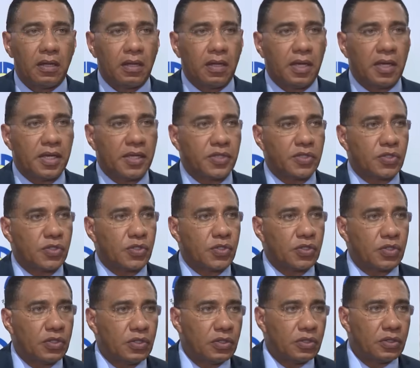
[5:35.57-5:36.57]

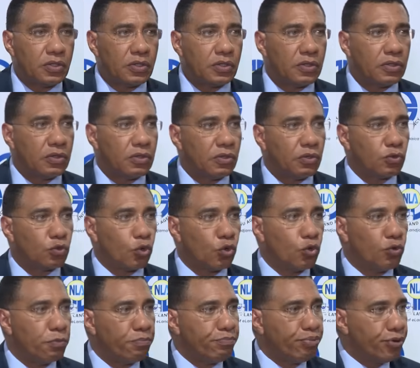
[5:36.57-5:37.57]
is
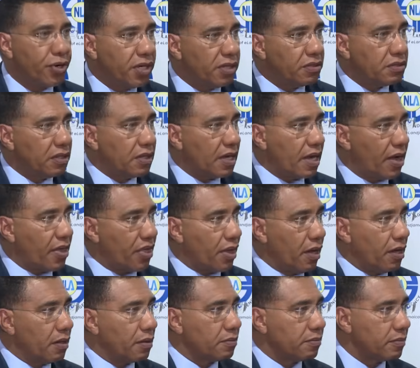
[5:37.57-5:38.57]
to bring
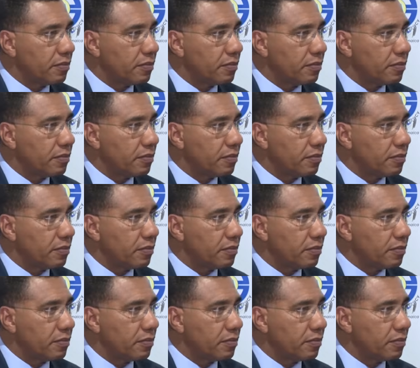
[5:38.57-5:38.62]
together